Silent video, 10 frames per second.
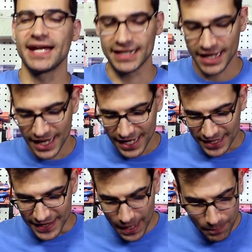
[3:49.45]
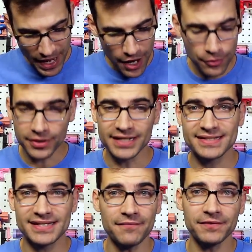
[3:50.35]
And that power,
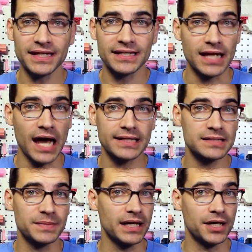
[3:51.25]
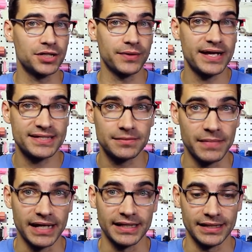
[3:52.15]
it's definitely not to be
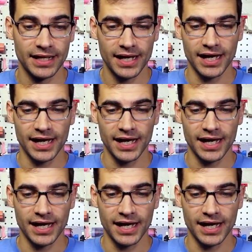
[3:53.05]
underestimated.